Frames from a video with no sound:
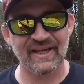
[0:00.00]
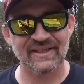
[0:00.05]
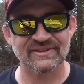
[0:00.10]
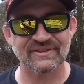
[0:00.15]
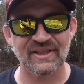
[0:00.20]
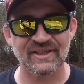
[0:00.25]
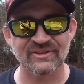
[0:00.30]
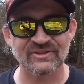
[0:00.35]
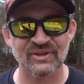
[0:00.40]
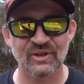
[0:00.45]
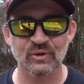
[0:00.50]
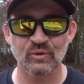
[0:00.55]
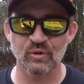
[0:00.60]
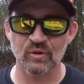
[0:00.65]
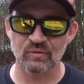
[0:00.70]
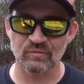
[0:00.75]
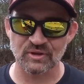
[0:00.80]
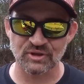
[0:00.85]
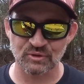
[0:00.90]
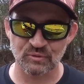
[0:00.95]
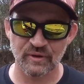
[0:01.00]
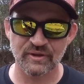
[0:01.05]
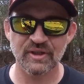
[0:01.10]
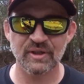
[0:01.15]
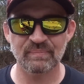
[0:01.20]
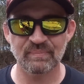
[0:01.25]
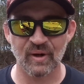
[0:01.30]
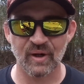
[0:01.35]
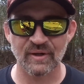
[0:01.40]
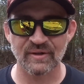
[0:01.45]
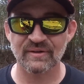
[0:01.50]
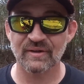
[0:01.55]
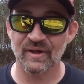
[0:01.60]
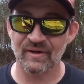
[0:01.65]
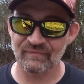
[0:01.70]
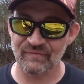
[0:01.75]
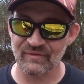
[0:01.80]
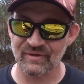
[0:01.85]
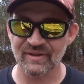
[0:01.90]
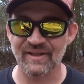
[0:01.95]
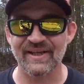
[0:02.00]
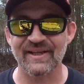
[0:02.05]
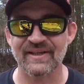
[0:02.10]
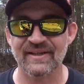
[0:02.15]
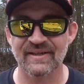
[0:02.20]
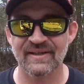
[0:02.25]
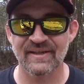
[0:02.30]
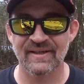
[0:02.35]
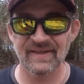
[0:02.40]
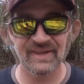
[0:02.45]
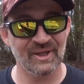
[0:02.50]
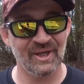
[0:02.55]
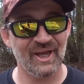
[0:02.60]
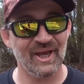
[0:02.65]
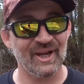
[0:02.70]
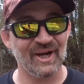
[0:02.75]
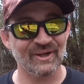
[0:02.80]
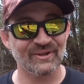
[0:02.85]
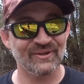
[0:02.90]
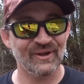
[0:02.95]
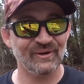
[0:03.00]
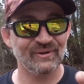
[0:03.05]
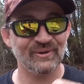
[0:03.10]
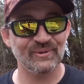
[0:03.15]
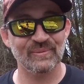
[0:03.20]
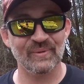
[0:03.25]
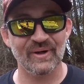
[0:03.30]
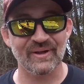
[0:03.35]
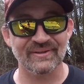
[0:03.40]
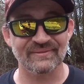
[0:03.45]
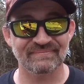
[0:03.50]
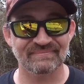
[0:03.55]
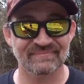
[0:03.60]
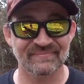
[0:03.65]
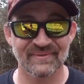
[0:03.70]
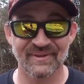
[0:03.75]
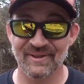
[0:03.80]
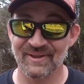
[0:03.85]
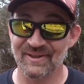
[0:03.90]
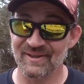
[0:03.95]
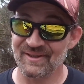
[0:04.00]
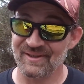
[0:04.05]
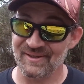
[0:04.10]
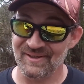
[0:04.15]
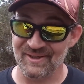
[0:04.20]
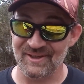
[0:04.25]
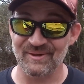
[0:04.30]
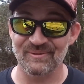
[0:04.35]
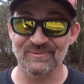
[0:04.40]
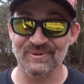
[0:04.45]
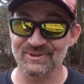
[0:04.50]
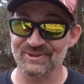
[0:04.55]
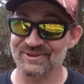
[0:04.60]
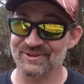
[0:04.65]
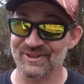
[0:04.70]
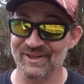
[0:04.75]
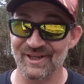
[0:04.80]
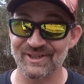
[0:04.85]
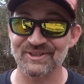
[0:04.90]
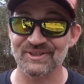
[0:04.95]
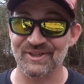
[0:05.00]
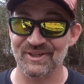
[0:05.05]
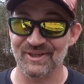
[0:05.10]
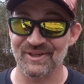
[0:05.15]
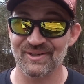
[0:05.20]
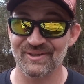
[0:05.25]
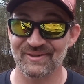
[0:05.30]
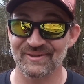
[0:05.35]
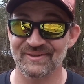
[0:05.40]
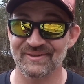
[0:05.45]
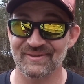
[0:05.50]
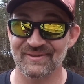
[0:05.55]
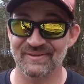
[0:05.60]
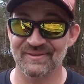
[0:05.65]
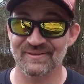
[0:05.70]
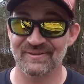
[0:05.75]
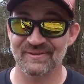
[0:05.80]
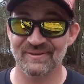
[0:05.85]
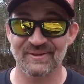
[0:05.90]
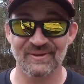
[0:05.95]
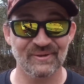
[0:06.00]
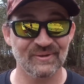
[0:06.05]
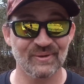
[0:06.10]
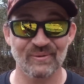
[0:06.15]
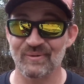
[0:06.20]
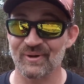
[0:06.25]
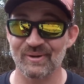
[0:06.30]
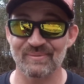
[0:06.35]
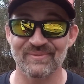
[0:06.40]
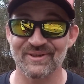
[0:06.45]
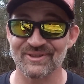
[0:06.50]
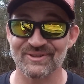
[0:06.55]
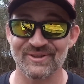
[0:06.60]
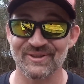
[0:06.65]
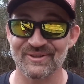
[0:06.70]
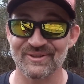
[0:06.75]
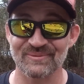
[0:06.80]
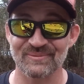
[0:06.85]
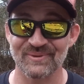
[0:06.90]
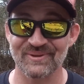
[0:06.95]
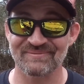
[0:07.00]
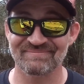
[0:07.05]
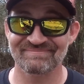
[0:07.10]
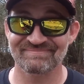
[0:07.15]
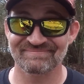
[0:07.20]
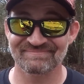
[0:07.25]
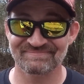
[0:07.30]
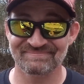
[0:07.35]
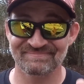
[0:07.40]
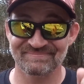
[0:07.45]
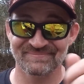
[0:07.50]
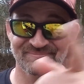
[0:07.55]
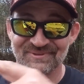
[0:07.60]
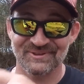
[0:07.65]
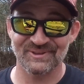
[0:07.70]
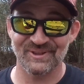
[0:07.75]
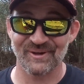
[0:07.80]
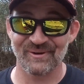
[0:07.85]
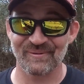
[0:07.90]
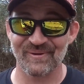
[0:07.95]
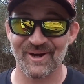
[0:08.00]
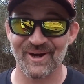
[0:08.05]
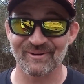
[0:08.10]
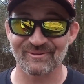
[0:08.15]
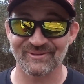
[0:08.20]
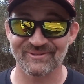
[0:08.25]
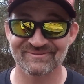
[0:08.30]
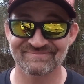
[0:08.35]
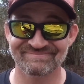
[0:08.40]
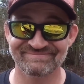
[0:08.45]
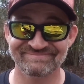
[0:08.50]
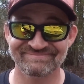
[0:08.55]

access to a restricted part of the lake. And I tell you what, it was sketchy. You don't want to miss this one. Stick around.